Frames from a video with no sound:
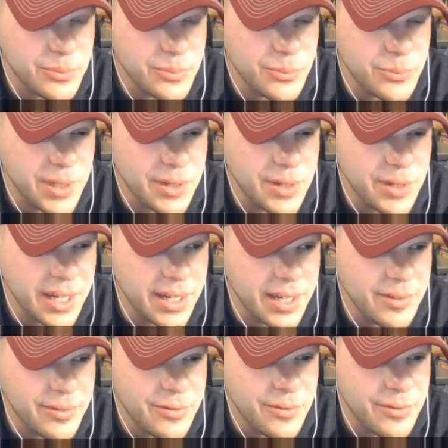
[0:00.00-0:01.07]
We
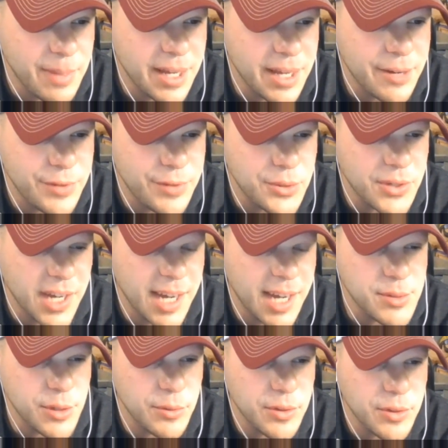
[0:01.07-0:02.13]
met a few
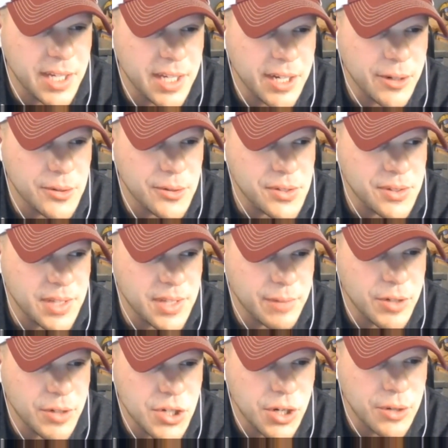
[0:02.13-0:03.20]
times over the years in
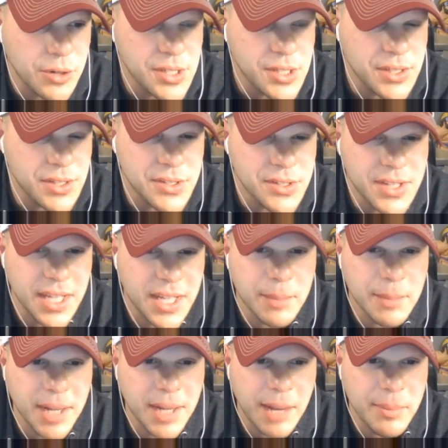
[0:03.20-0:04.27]
different shows. He's done
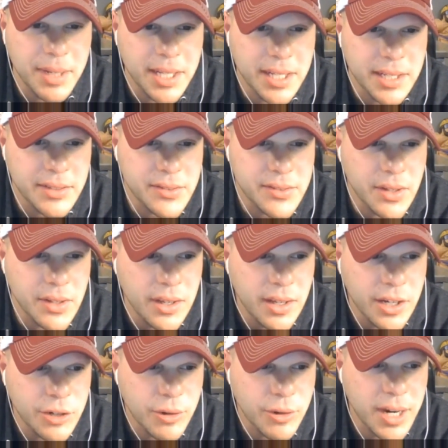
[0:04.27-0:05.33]
stand-up comedy, and he's
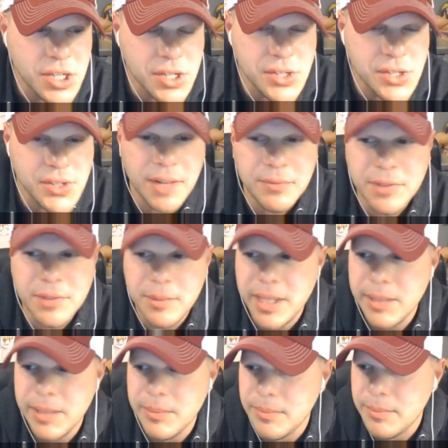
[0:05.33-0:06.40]
gracious enough to
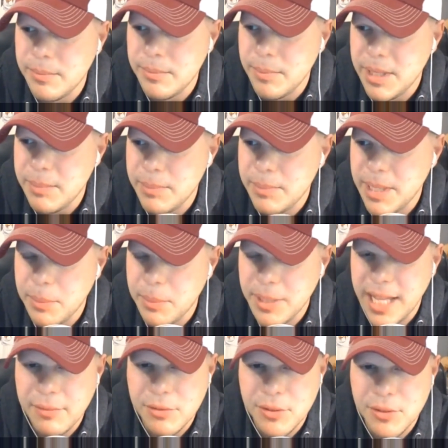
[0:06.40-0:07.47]
meet people
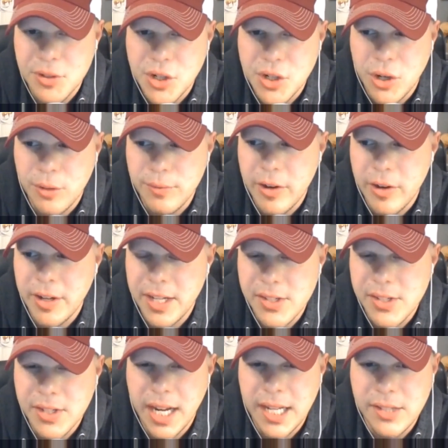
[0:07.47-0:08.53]
after the show. Very
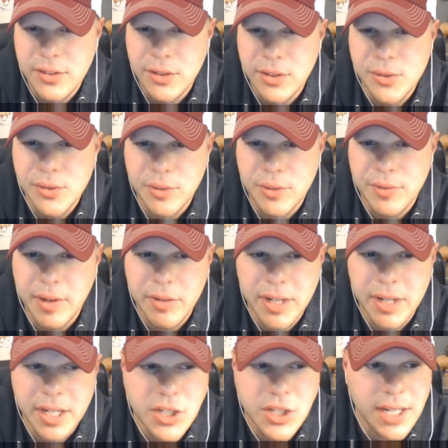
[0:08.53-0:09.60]
nice guy too. So if you ever
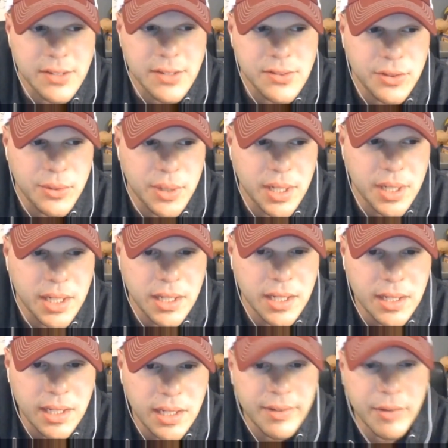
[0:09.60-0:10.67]
get a chance to, if
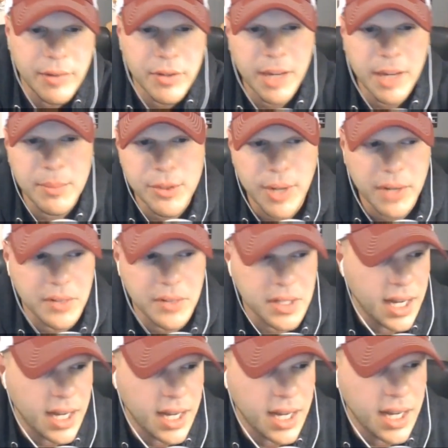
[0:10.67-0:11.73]
he ever comes around to
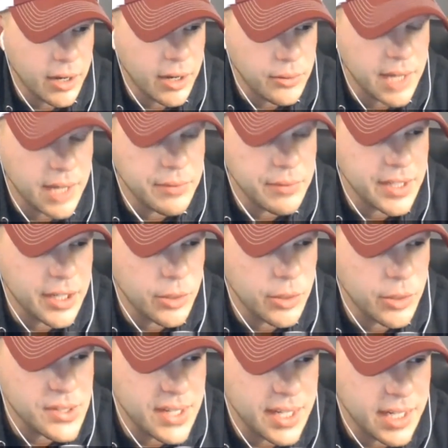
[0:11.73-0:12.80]
Colorado, definitely go to
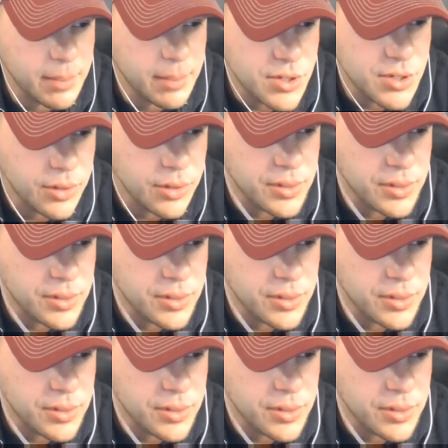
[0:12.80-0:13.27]
a stand-up show.